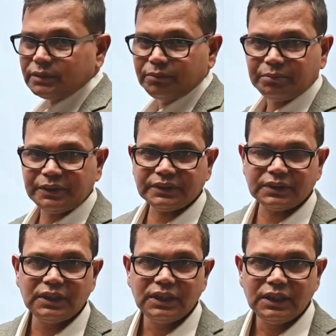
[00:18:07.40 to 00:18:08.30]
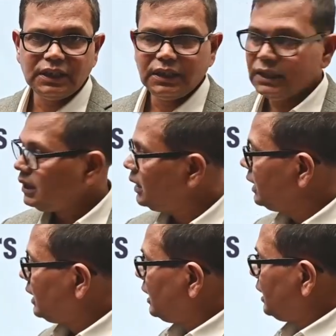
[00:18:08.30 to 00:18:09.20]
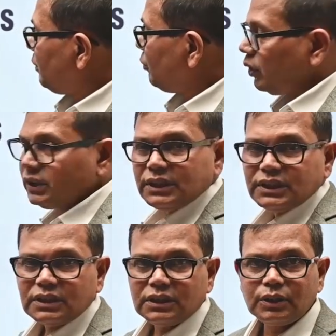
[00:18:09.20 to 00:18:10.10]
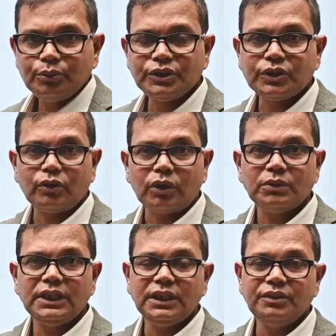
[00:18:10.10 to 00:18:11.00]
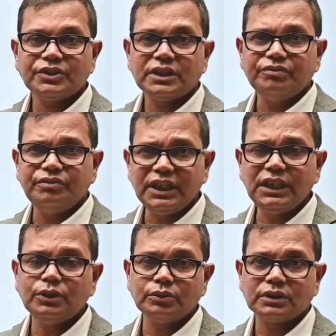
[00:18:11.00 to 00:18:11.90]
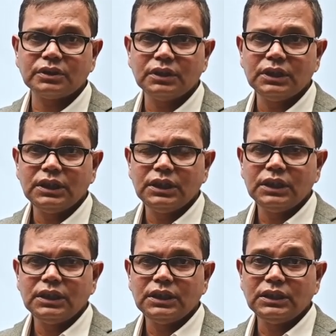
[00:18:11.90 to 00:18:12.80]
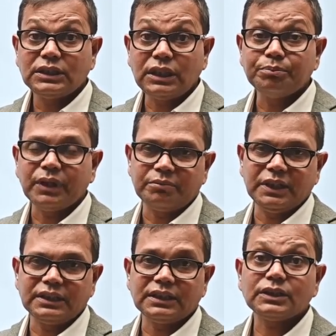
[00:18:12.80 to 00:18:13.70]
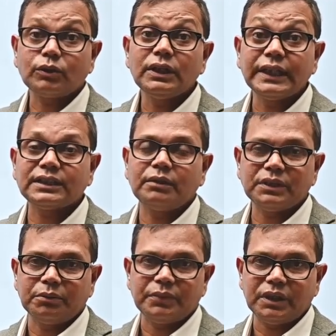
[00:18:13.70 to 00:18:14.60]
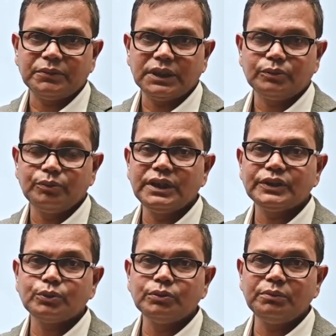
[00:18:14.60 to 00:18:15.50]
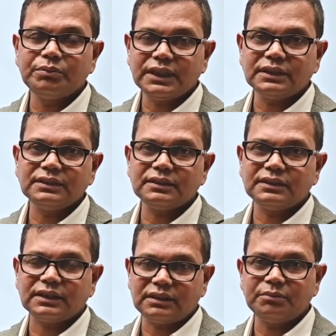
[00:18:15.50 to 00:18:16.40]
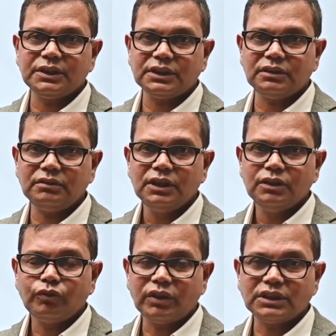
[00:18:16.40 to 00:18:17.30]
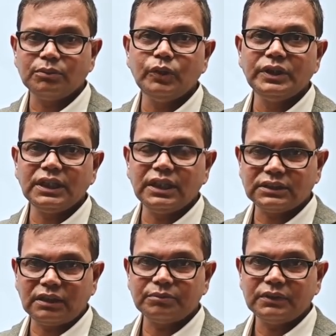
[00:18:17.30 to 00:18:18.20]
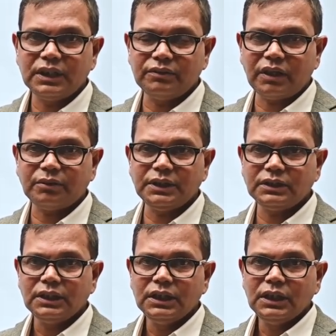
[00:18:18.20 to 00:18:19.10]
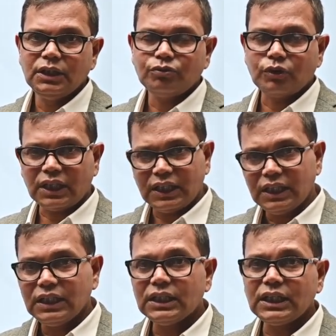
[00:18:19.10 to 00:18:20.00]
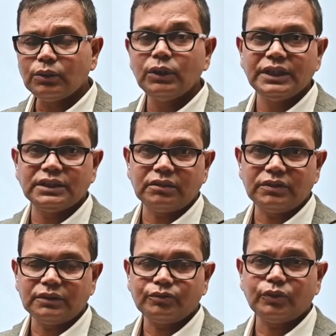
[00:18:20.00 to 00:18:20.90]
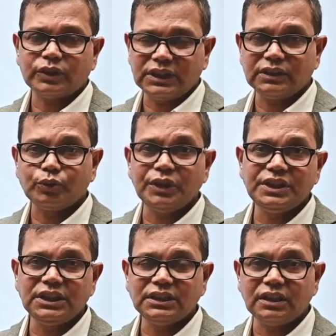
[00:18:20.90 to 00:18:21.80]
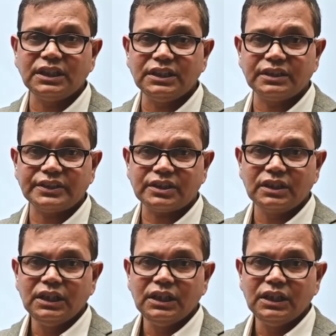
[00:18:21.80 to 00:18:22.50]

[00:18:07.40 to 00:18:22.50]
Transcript: papers. Mock test, which normally gives a very good temperament, that is called exam temperament. When a student practices examination for a simulating exam environment for a regular interval for say 20, 30 tests